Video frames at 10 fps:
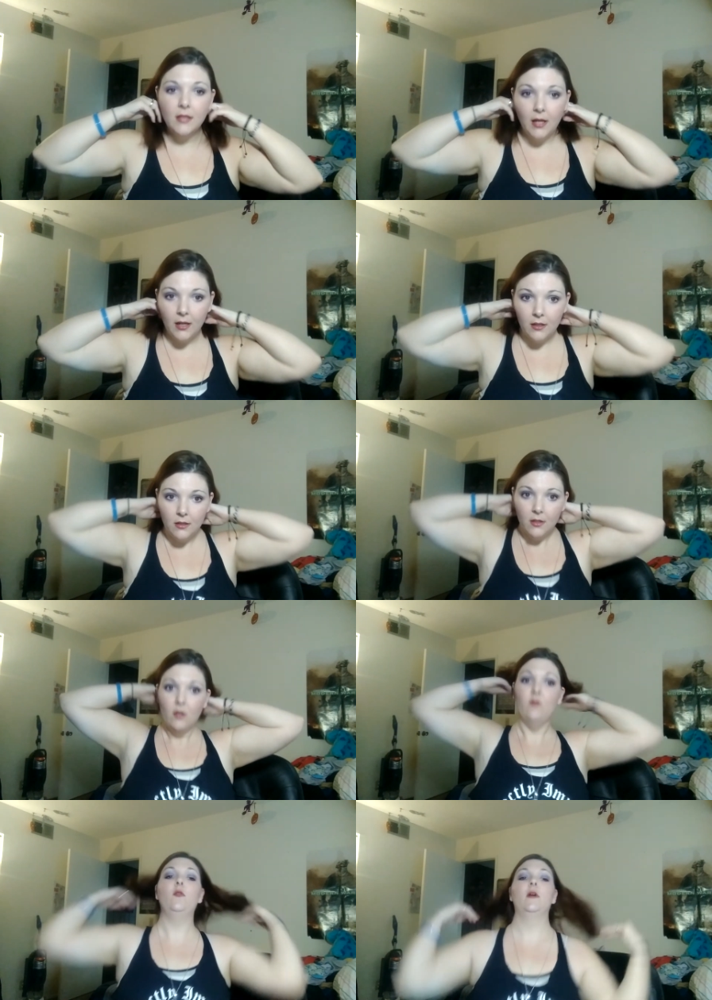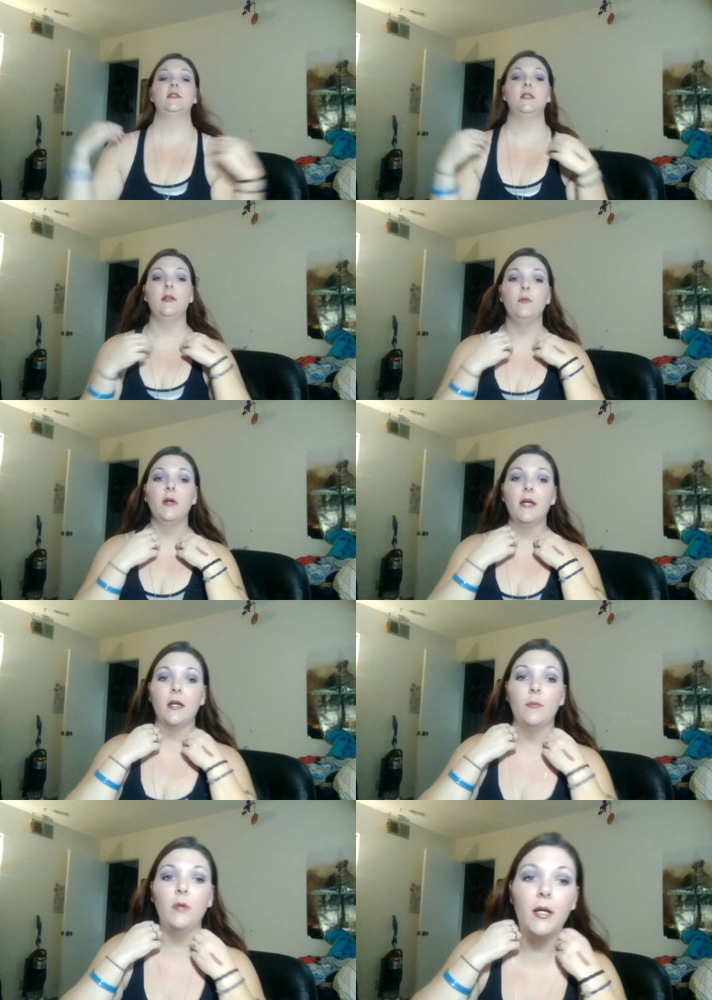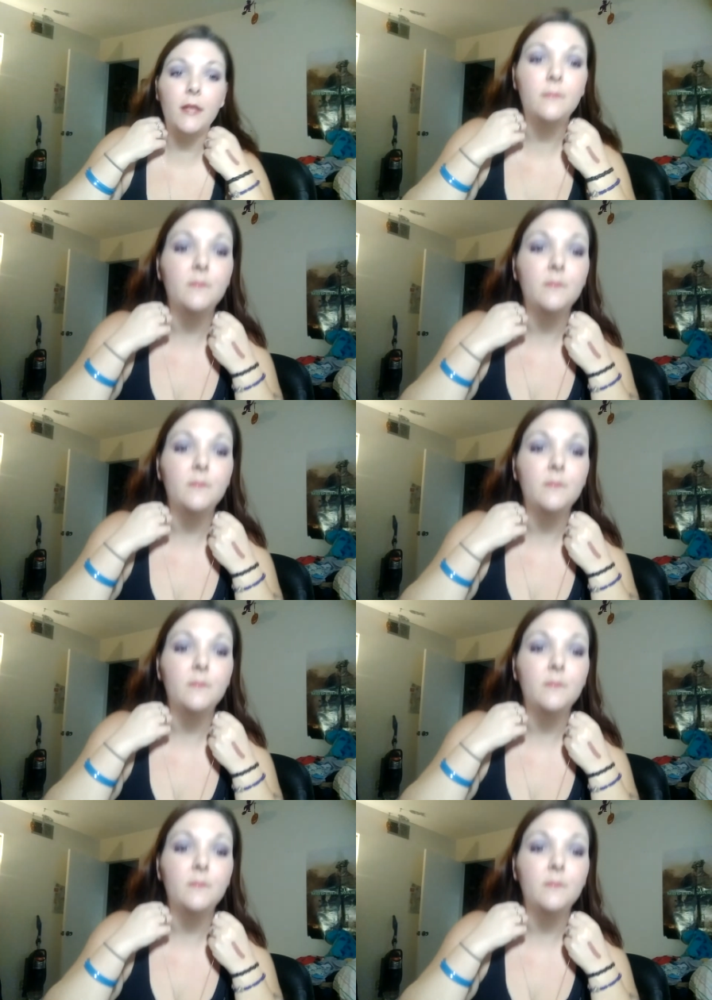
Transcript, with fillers: that. Forrest Leroy, come on.